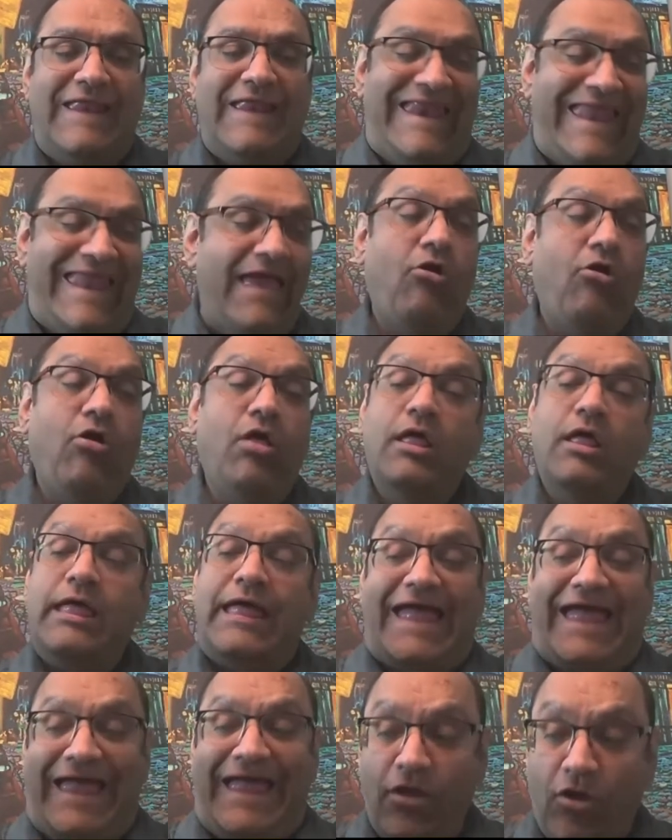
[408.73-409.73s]
Now,
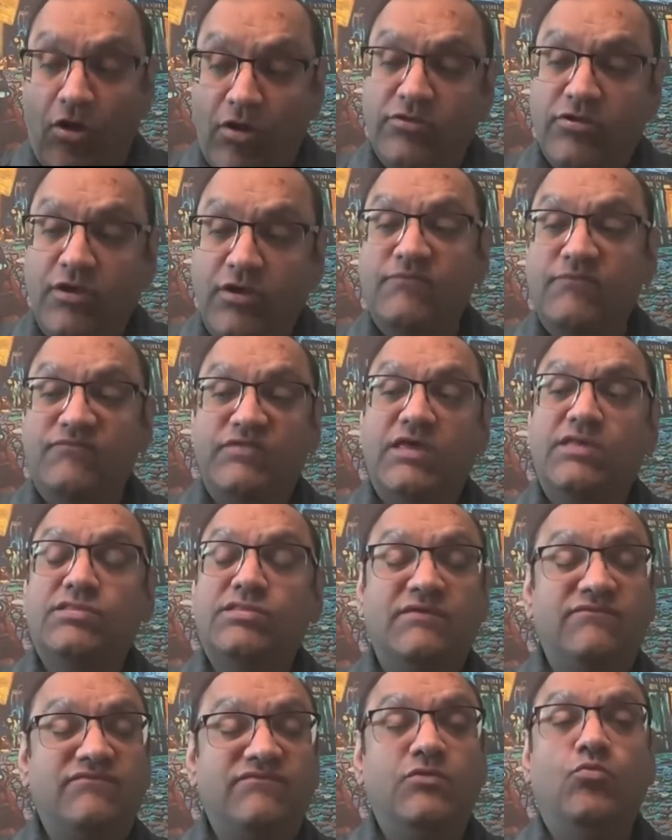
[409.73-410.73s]
on top of this,
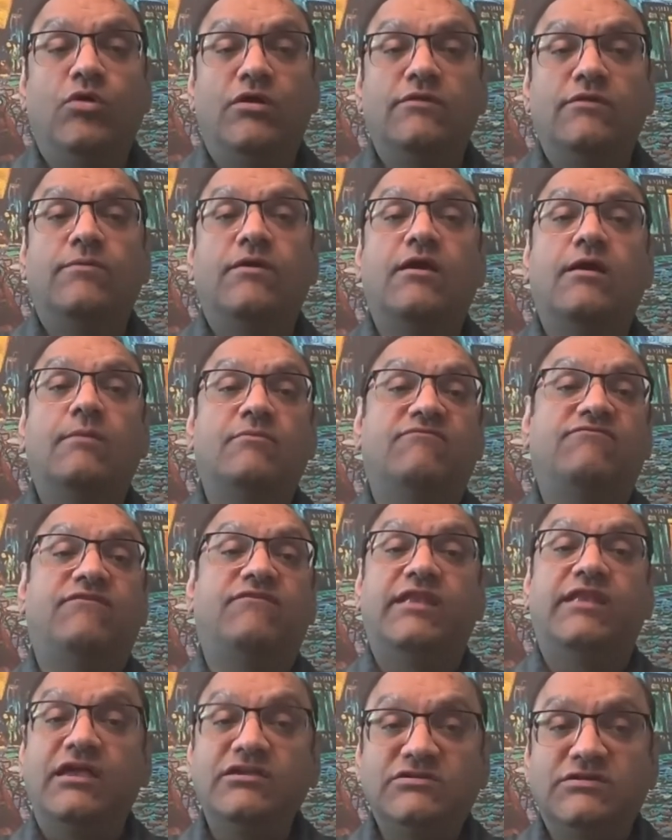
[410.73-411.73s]
if you want to become a
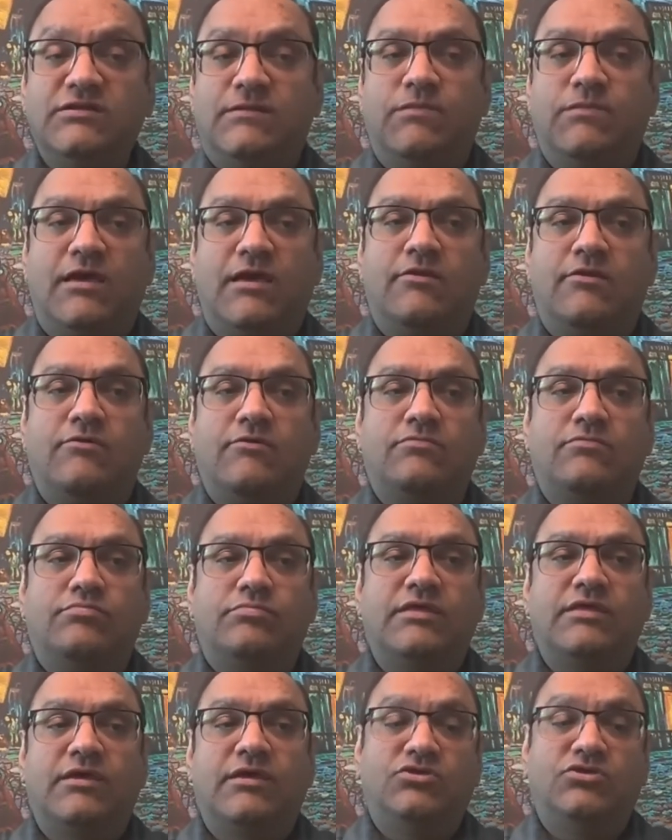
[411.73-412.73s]
financial planner,
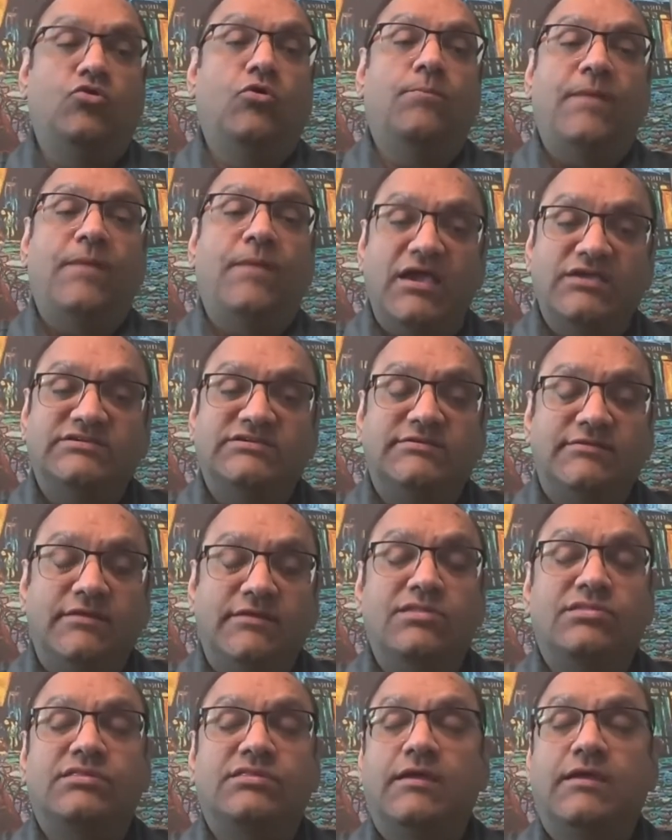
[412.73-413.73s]
that your passion
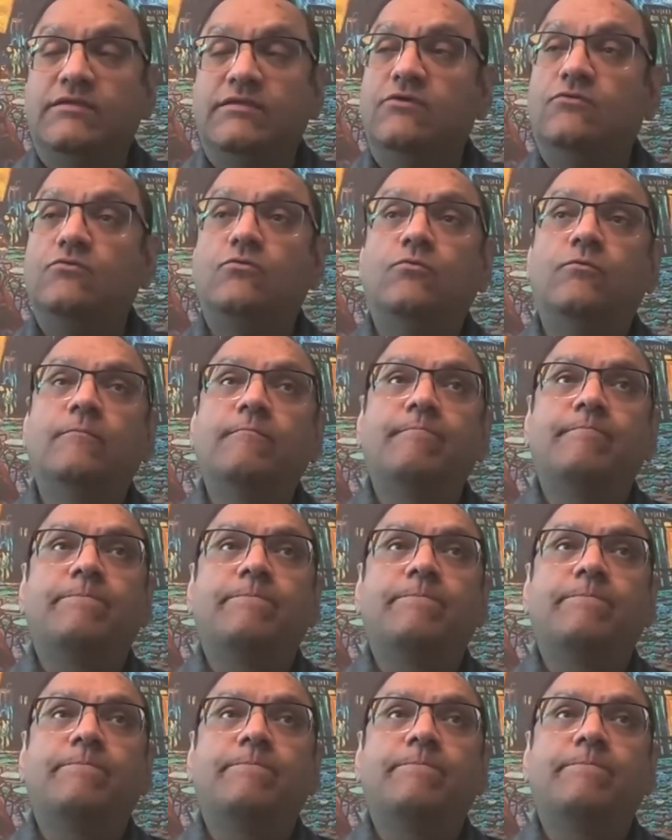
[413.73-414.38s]
is that you